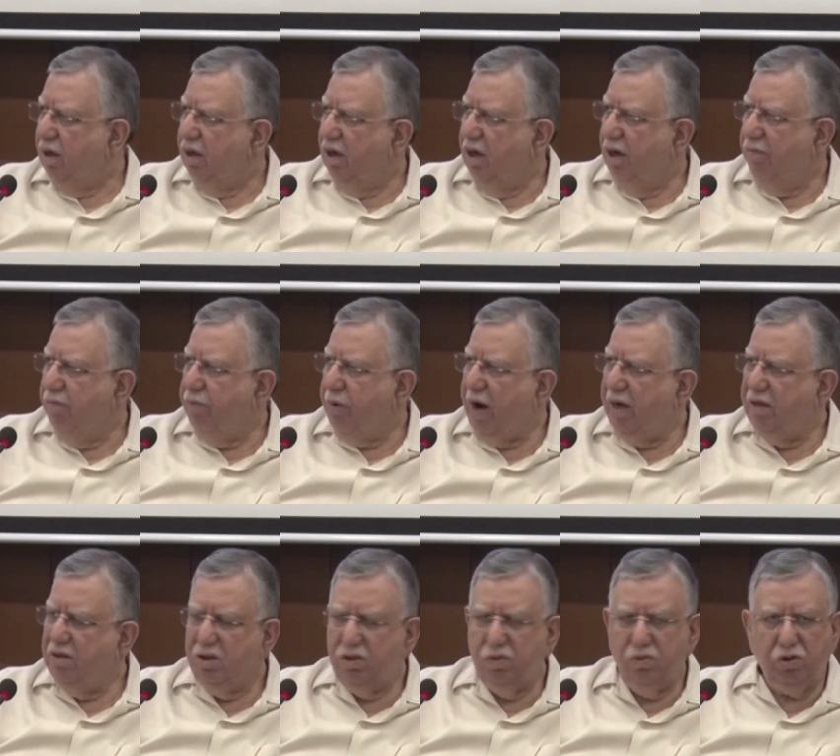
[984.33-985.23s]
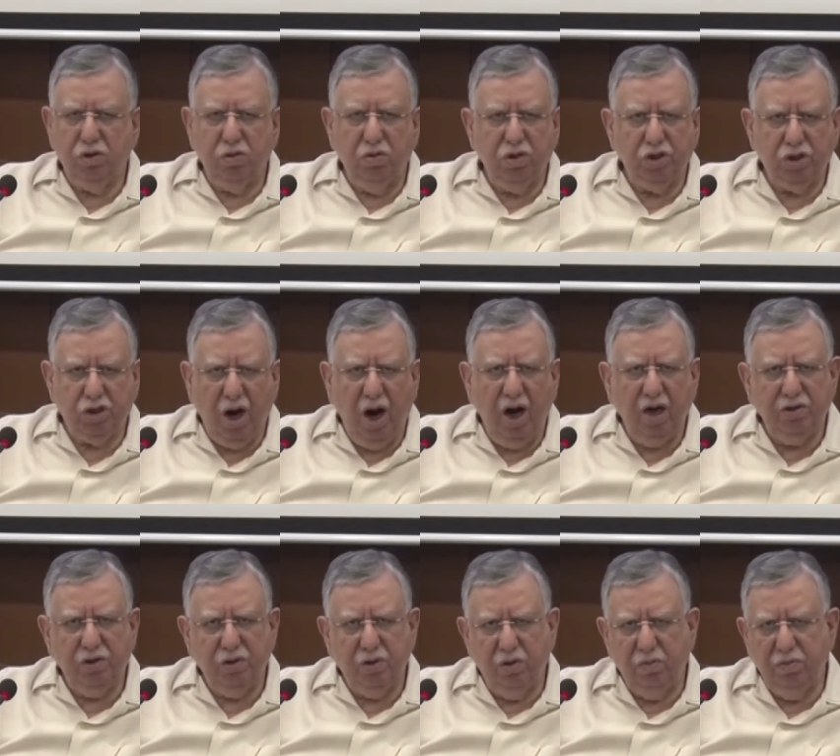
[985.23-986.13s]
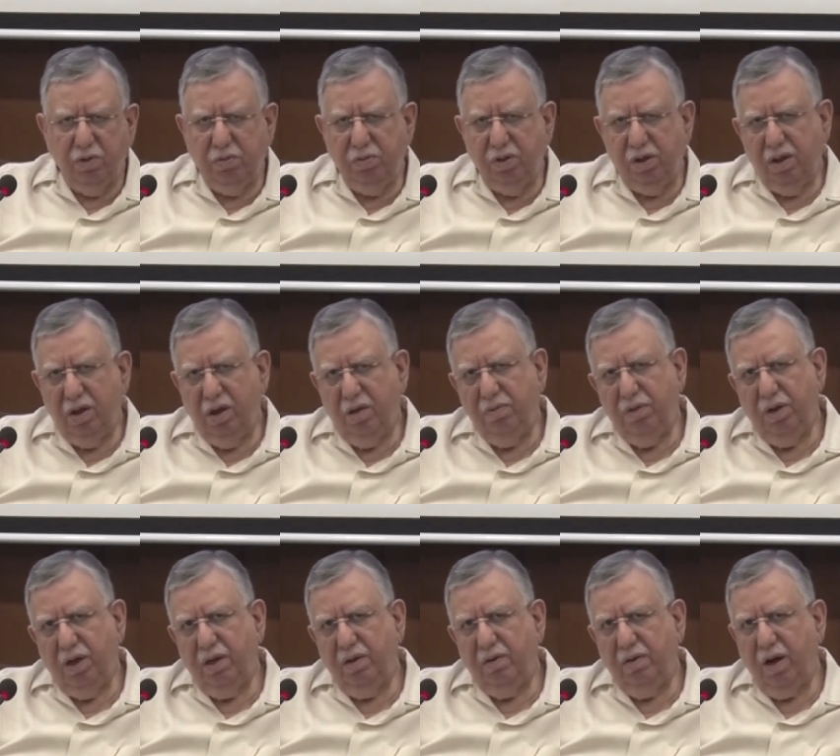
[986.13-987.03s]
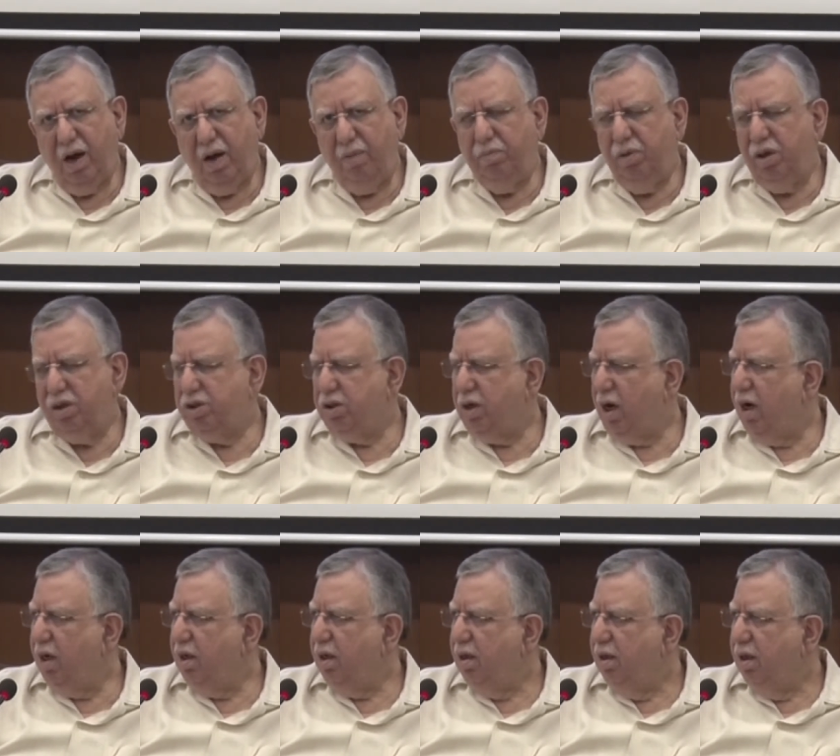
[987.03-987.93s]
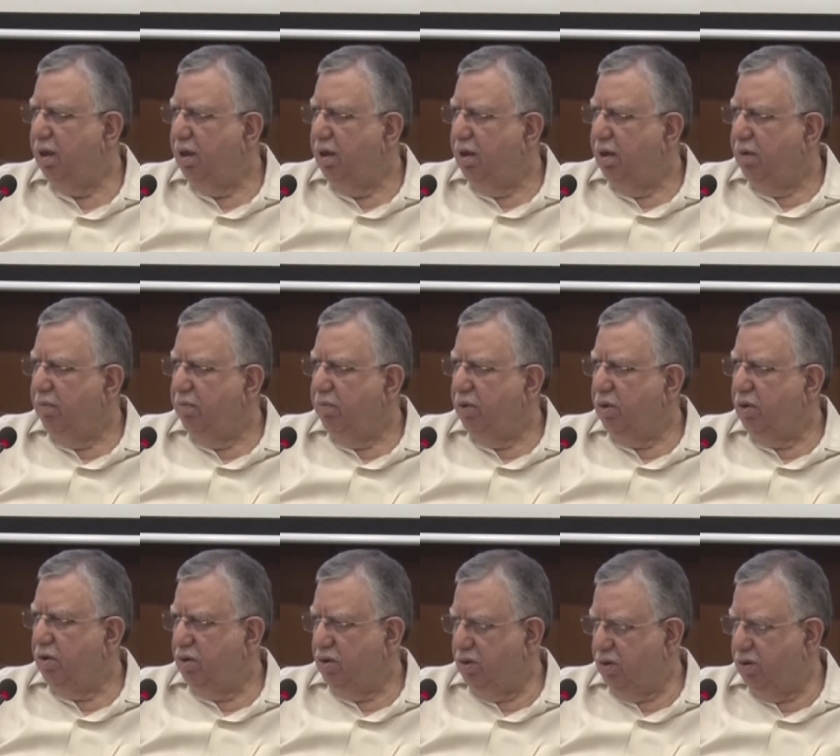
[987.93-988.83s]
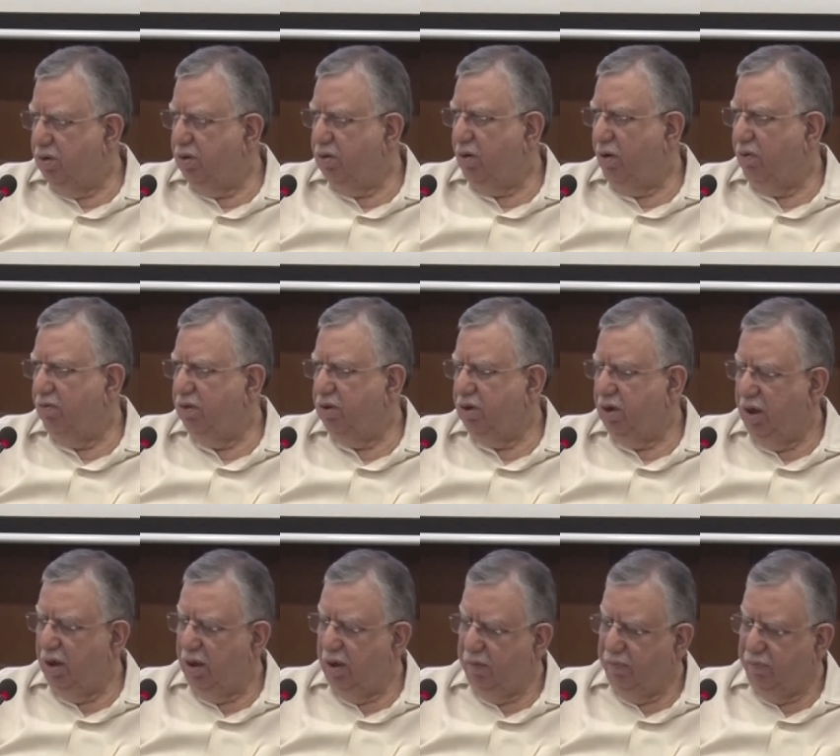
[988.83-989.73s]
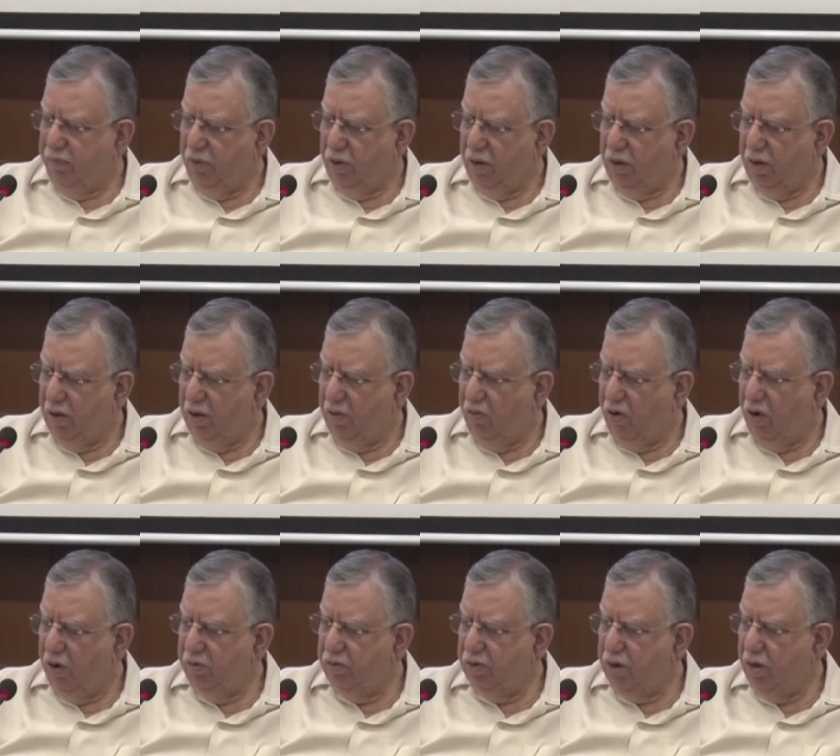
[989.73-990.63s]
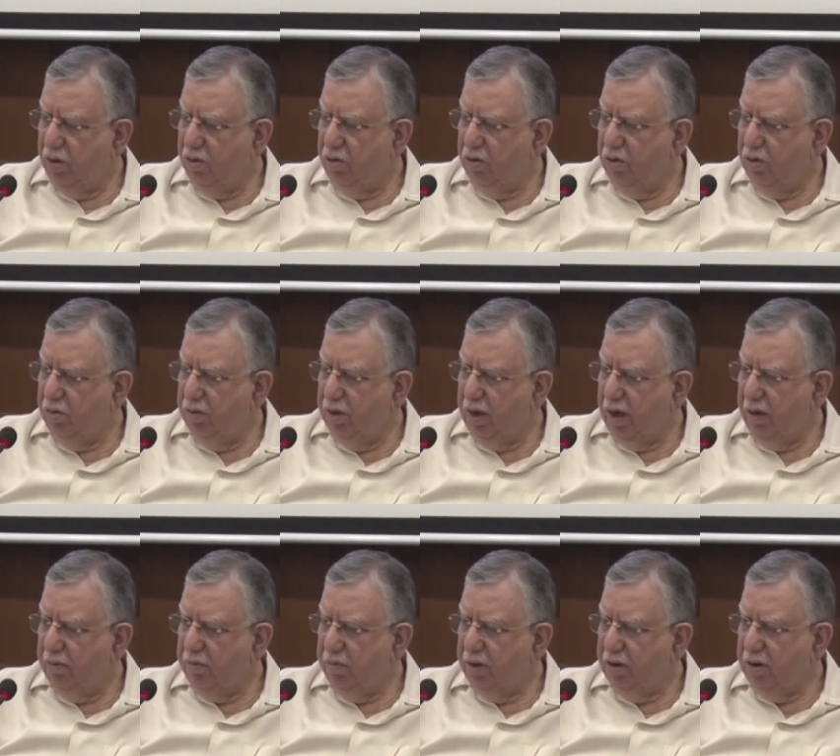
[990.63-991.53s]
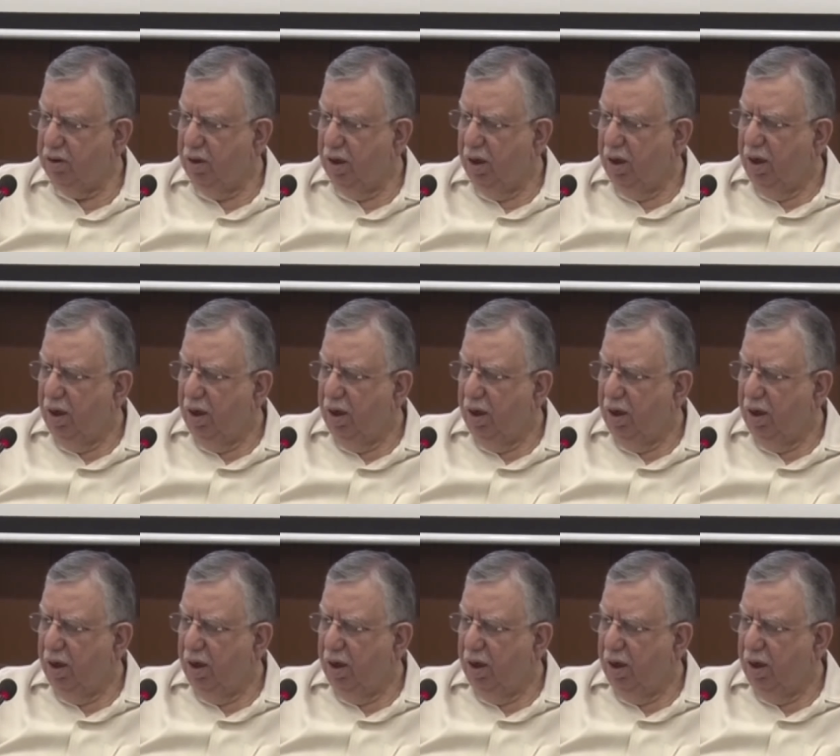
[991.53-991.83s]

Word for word: give prizes which will start, you know, maybe it'll be a humble start because obviously the volumes are not going to be that much.